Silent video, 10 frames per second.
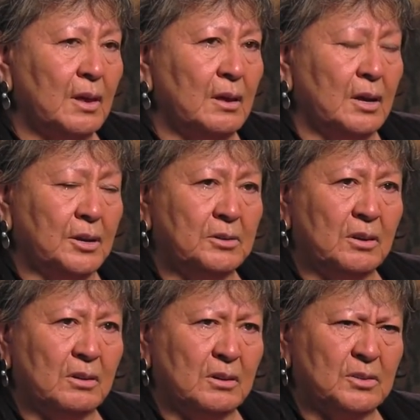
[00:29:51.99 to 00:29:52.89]
And I
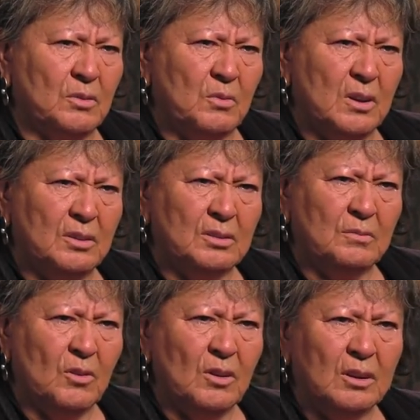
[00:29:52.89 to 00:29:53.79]
told her, I said, what is a
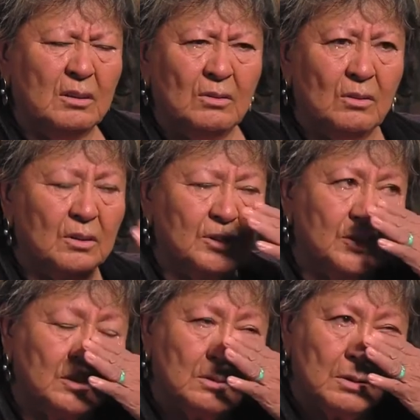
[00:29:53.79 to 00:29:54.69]
Morgan
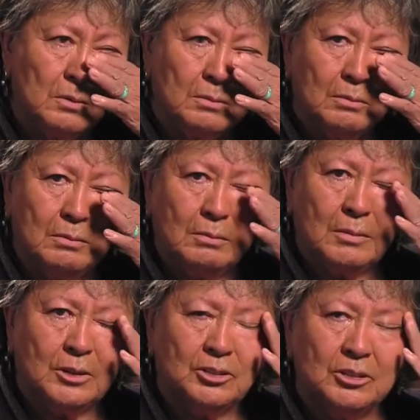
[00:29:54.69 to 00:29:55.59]
horse, you know?
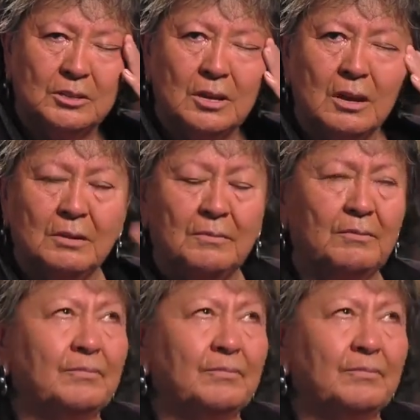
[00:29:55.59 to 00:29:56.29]
And she said,